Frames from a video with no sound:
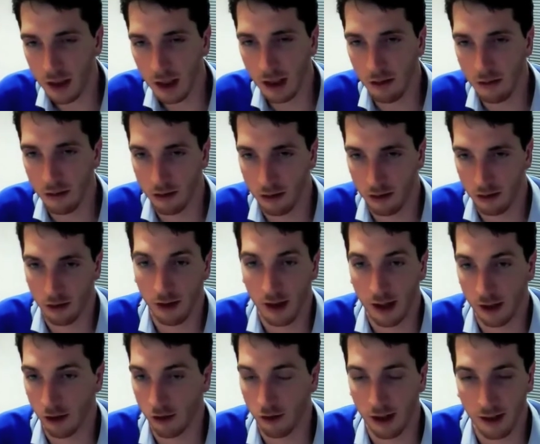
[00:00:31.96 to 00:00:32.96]
So
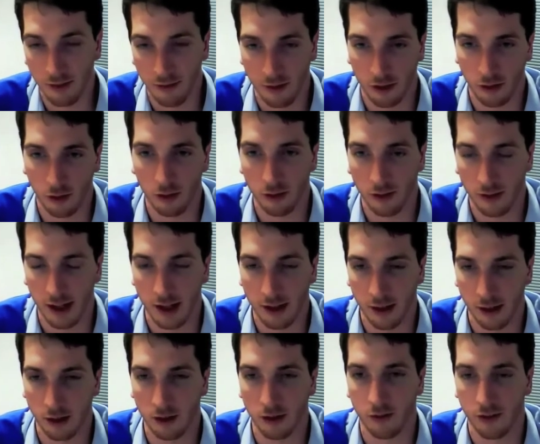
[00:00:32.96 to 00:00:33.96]
that's great for sort of
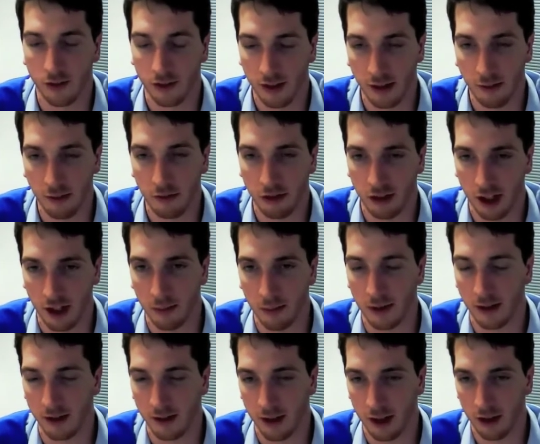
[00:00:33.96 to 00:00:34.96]
tactical, for team shape,
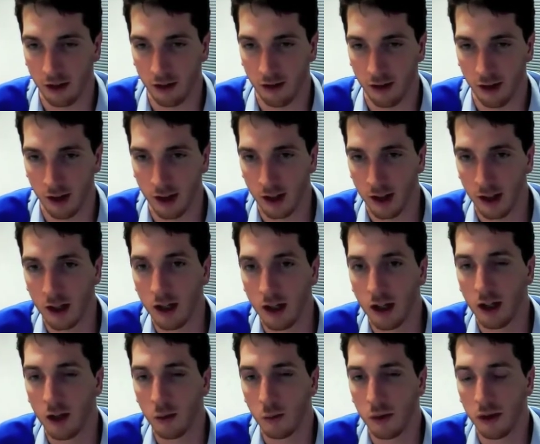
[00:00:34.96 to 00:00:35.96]
etc.
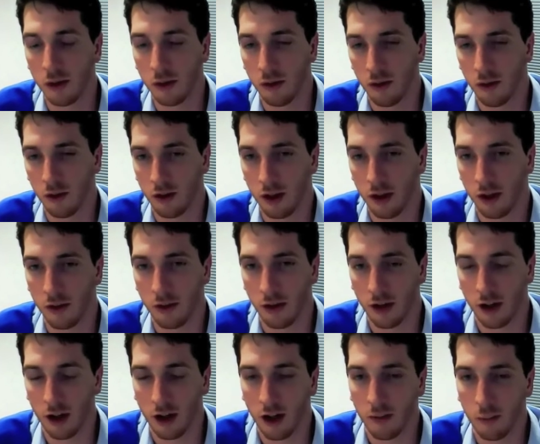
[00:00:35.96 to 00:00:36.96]
We also, the
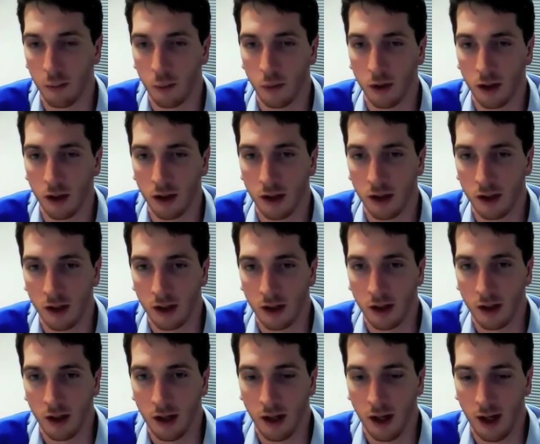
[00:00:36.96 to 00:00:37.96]
club were,
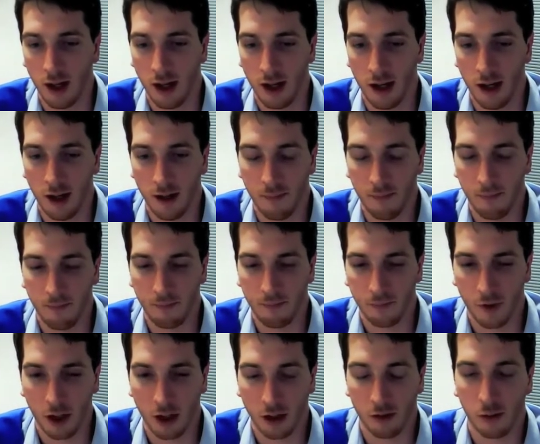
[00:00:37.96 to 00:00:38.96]
I
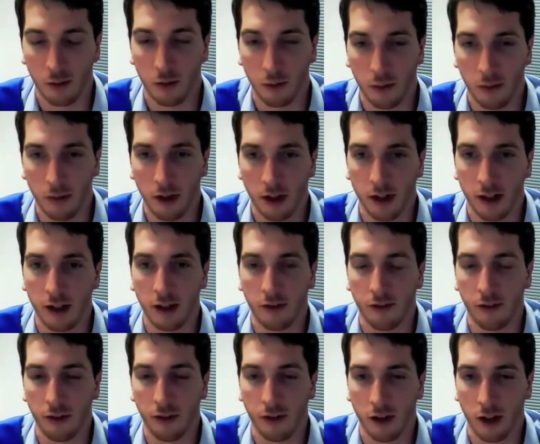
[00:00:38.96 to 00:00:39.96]
suppose we were lucky
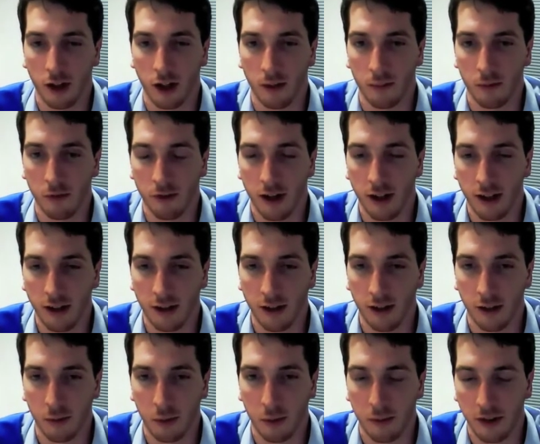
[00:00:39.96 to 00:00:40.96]
enough that the club granted
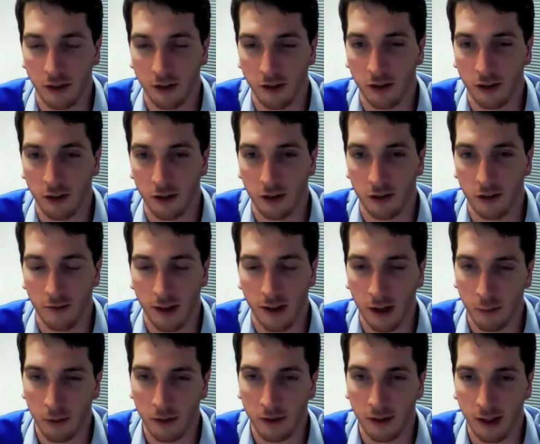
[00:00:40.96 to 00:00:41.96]
us permission to
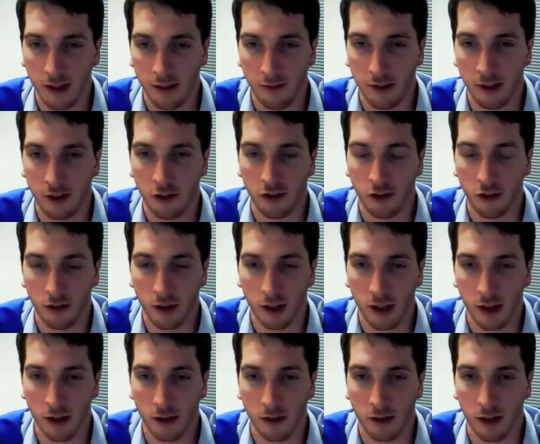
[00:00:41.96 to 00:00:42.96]
develop a TV
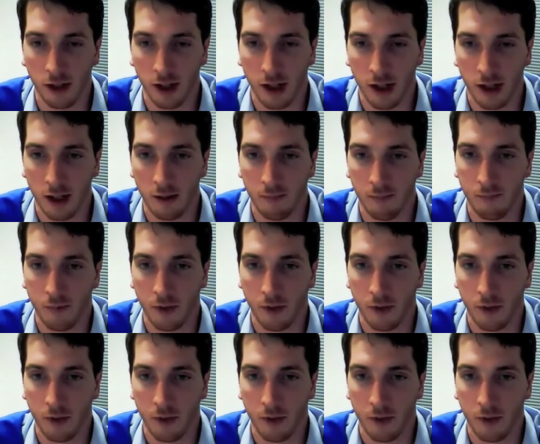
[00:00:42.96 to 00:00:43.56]
studio